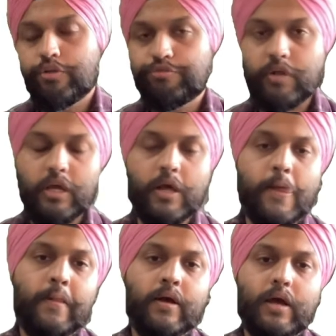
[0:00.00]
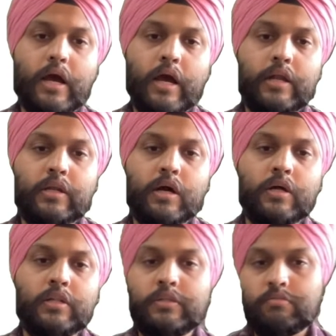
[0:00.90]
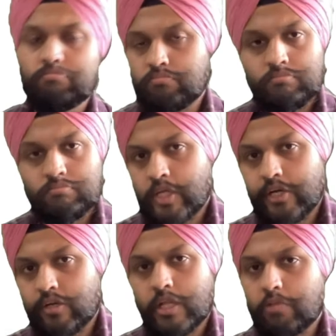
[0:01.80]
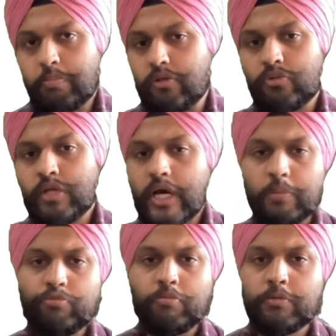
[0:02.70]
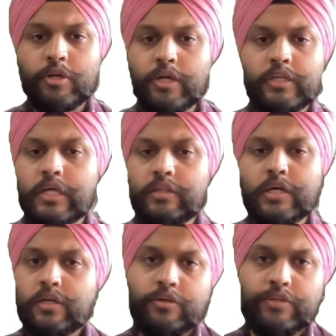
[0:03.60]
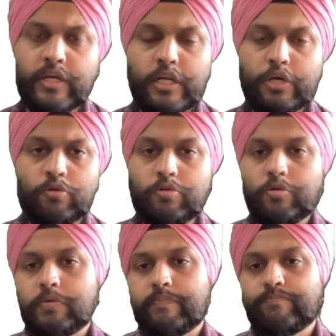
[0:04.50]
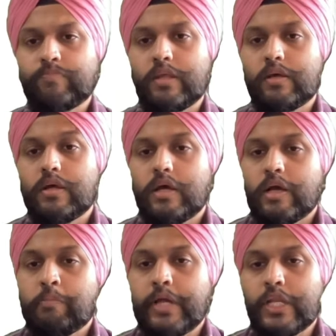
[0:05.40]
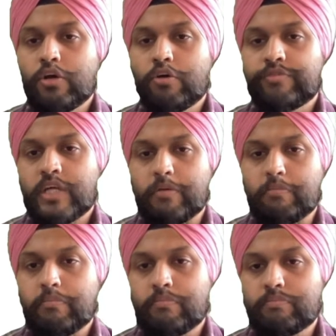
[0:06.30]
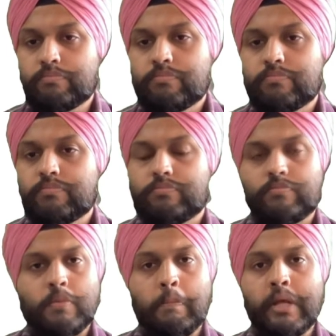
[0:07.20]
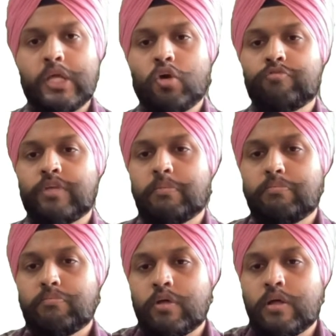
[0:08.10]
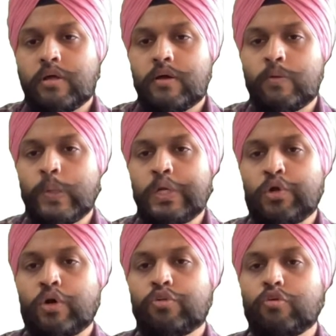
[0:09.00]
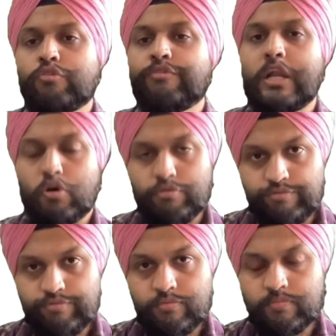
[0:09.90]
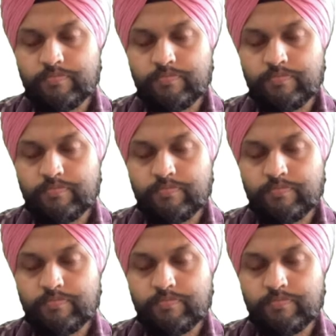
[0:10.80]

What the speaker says: history and they displaced the Arabs from the trade, they started settling also. Many of them were not so well off.